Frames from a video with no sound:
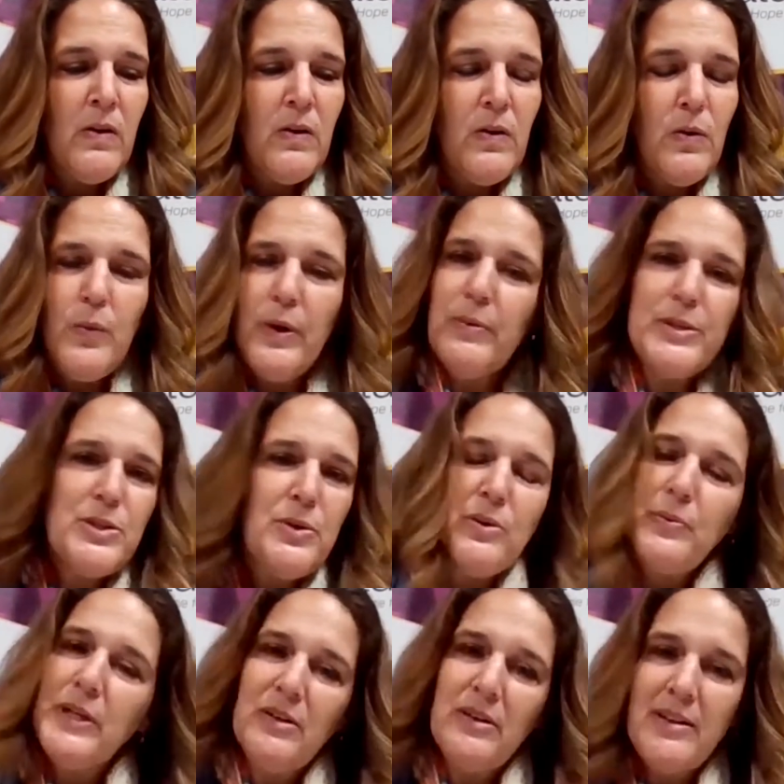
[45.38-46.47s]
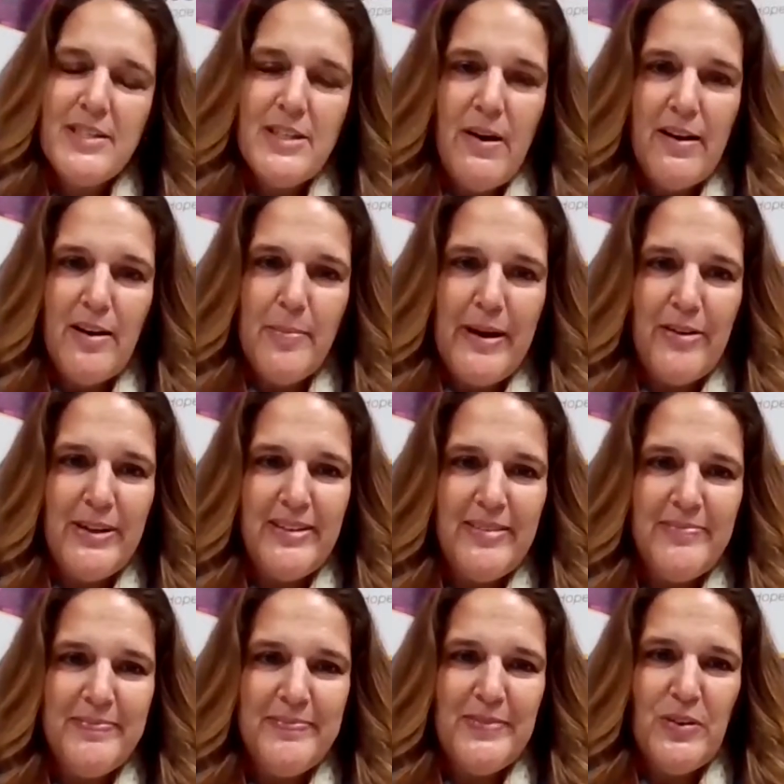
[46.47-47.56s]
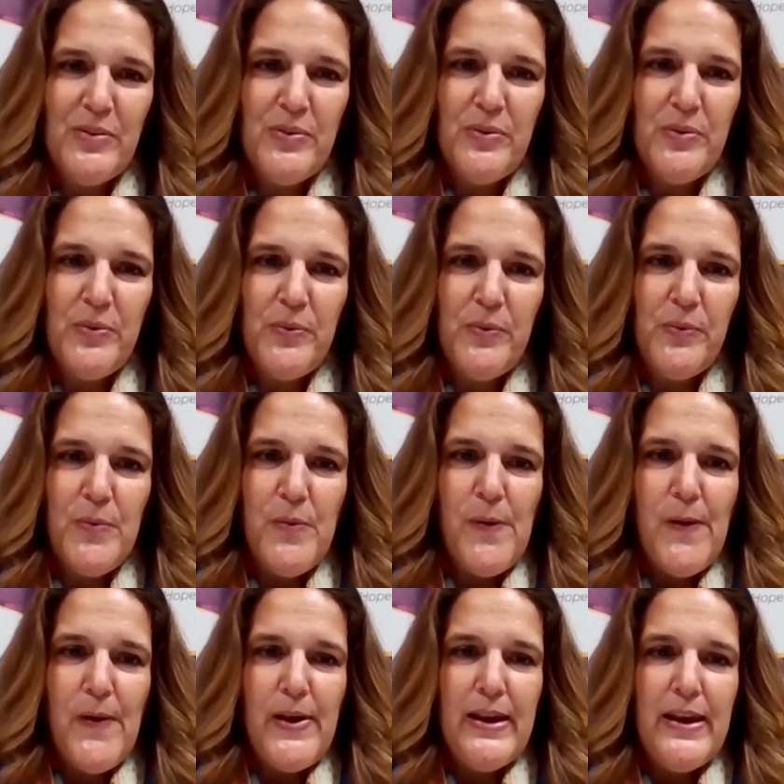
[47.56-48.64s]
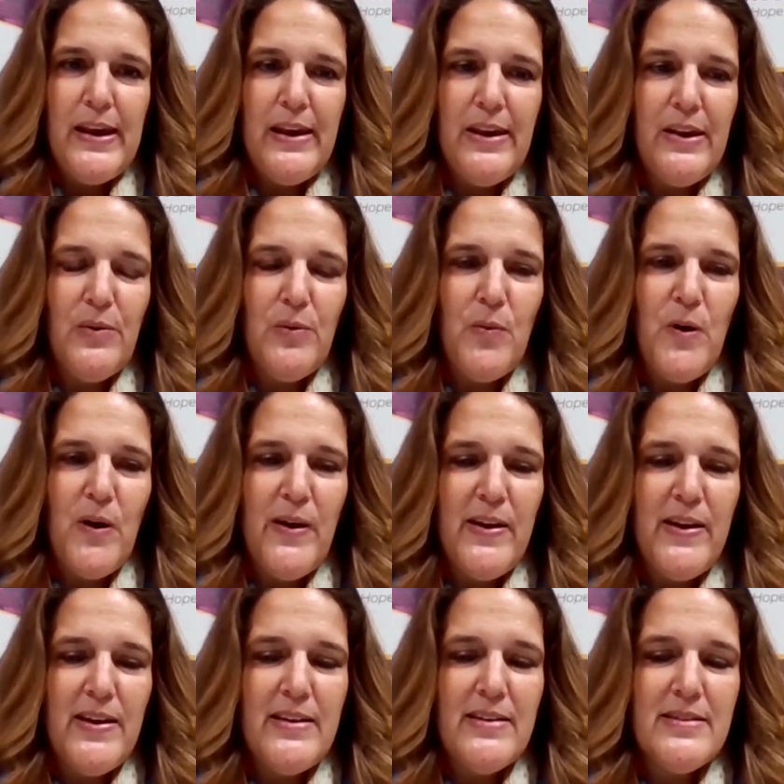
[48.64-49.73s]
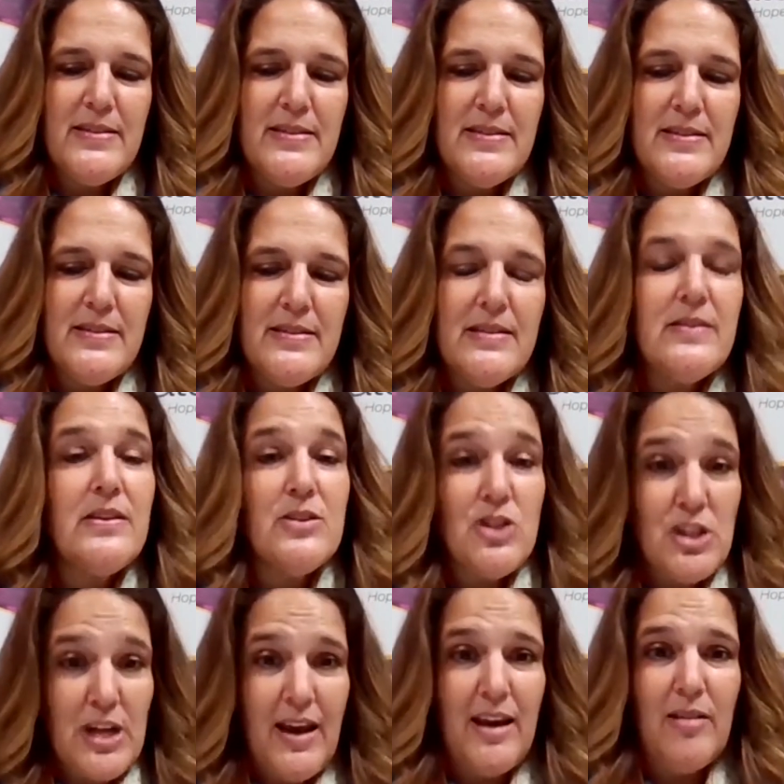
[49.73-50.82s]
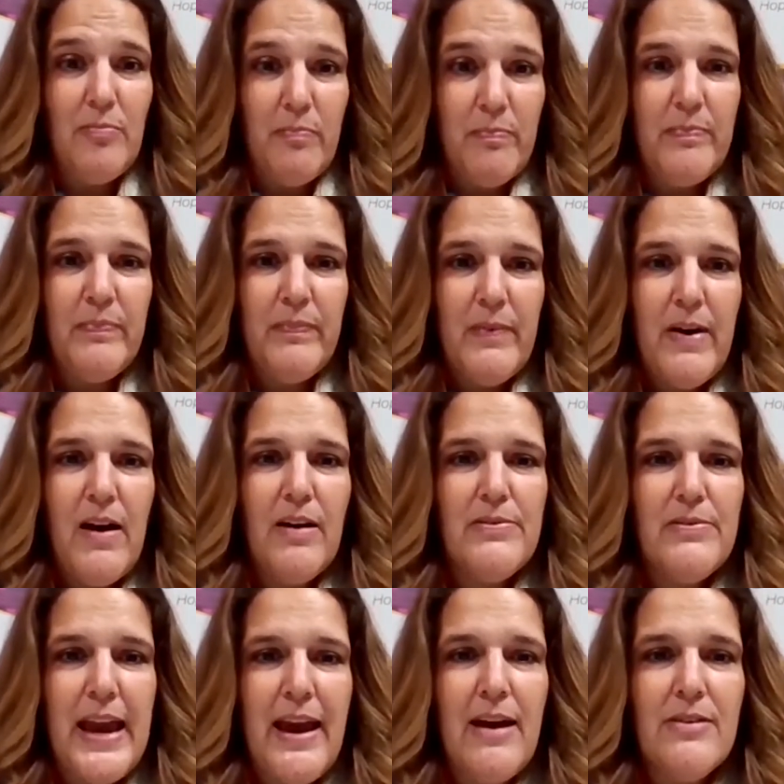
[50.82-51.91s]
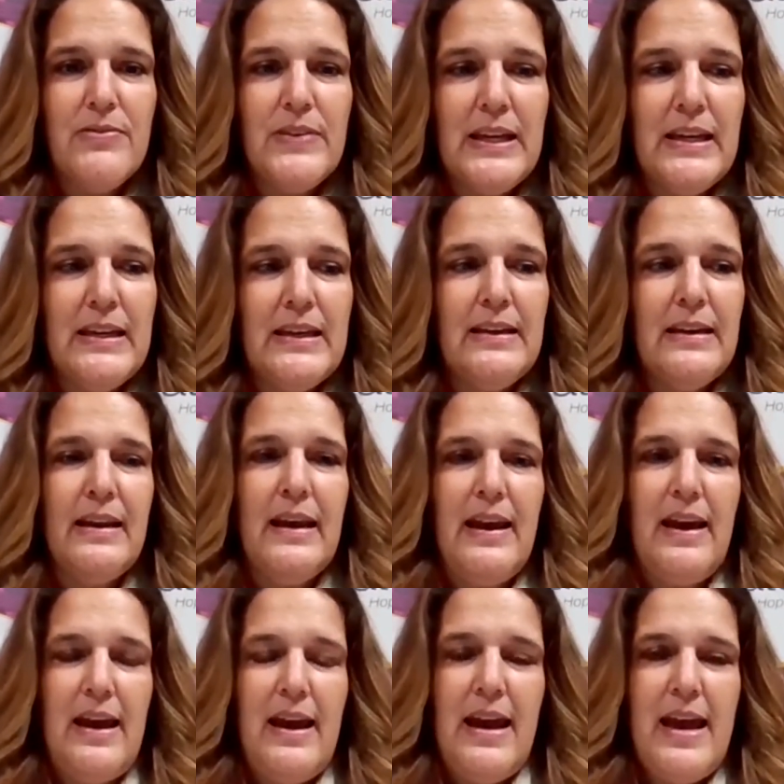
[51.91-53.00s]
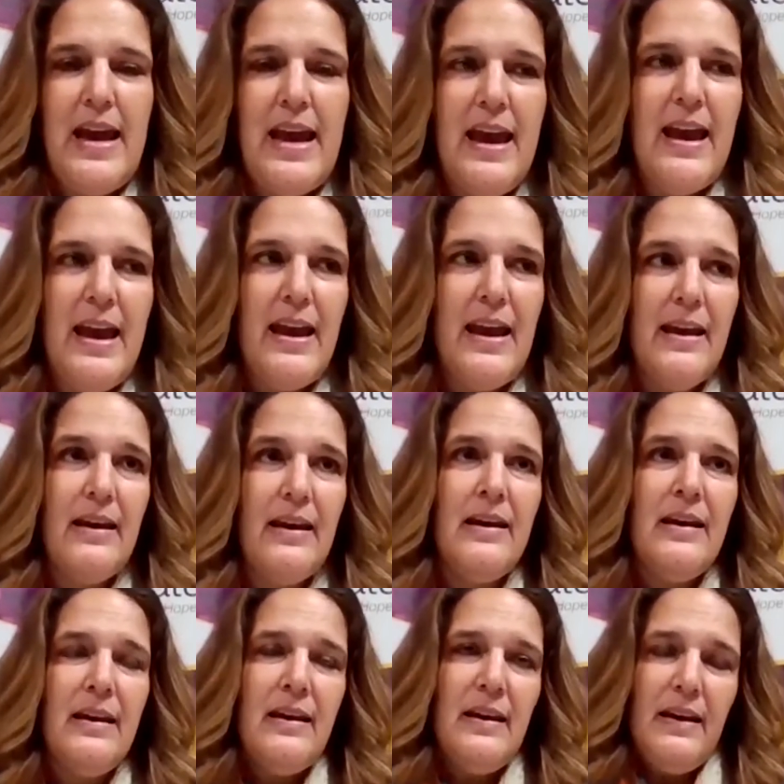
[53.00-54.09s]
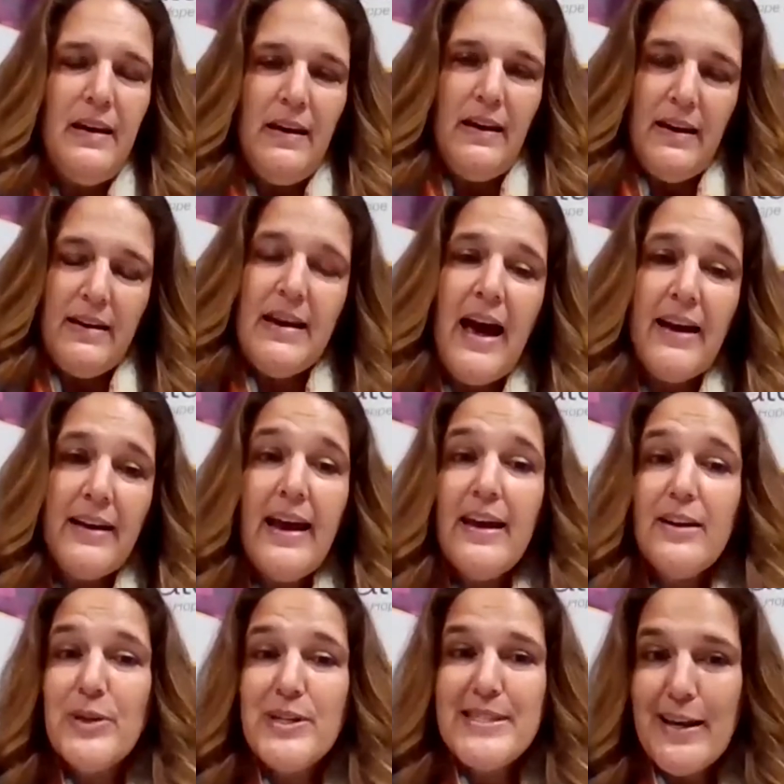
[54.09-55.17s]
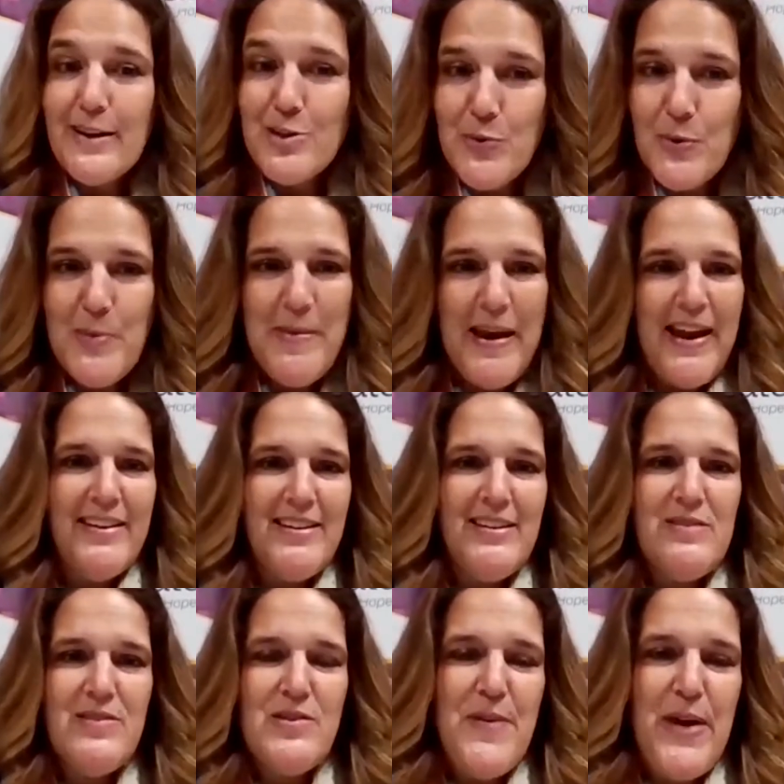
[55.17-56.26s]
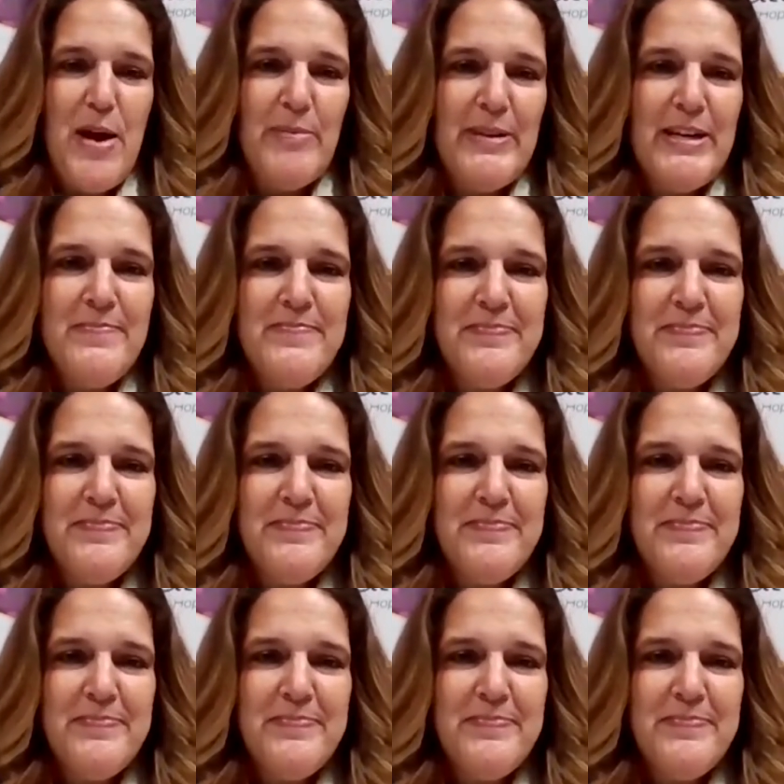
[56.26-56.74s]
We were told we couldn't talk about it. It was the shame of having a non-heterosexual man in the family.